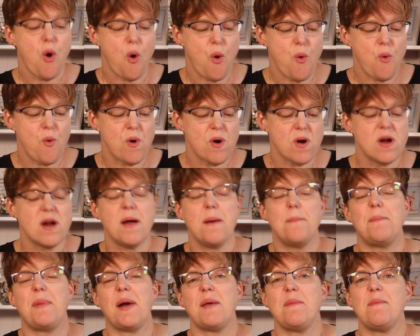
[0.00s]

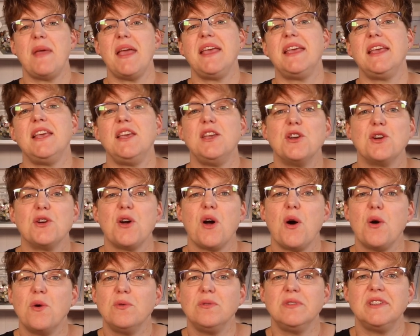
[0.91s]
or by making your
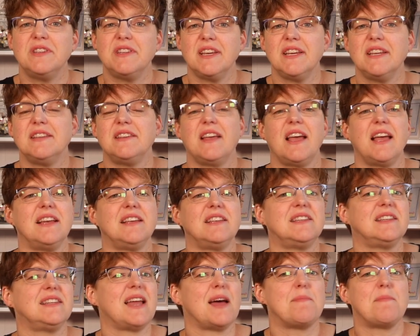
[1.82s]
own zigzag
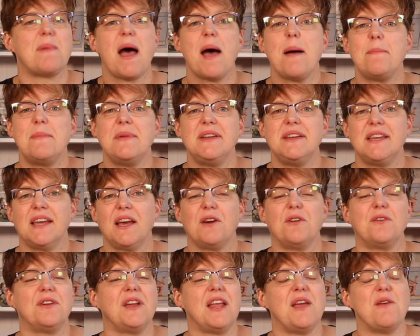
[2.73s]
step up and
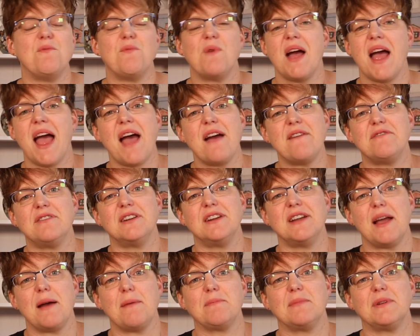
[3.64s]
down in whatever
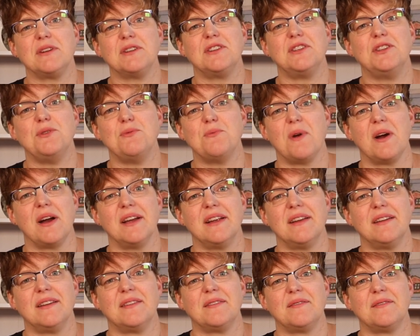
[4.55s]
numbers you want.